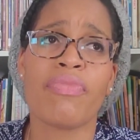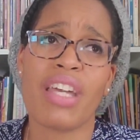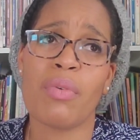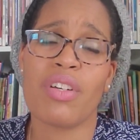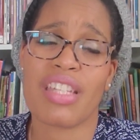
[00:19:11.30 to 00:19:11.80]

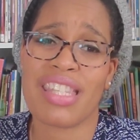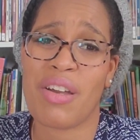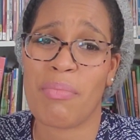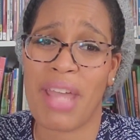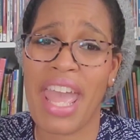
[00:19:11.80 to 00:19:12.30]
I don't want it to
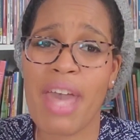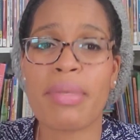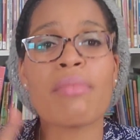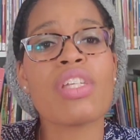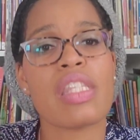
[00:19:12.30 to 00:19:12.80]
sound bad,
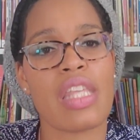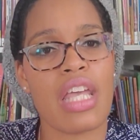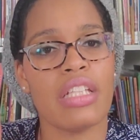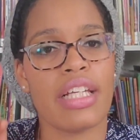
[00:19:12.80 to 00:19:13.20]
but I'm just saying,